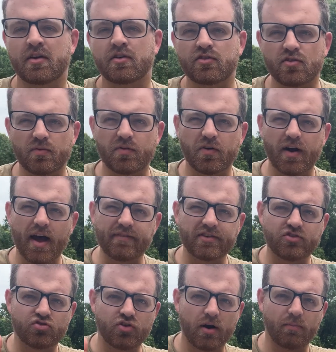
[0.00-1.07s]
So if you're having
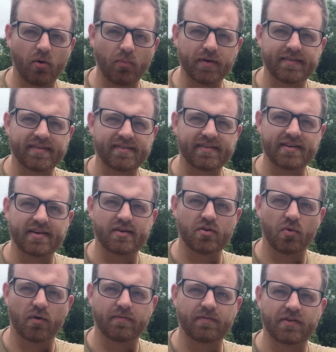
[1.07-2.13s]
trouble with seeing
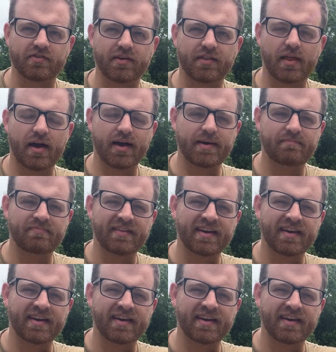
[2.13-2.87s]
your fishing line,